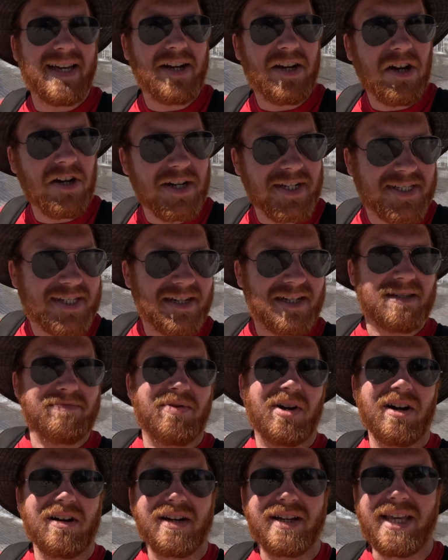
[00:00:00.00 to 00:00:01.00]
at Curtis Hickson
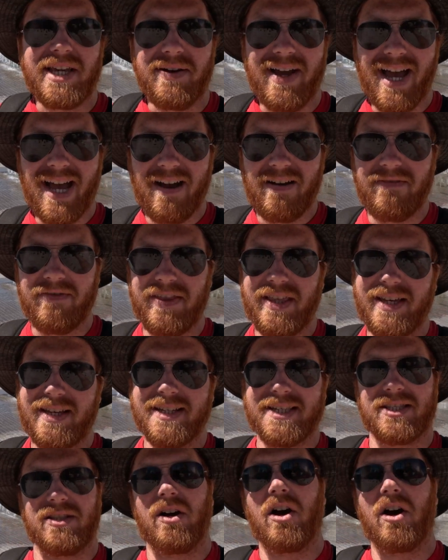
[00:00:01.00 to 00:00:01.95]
Park, you have this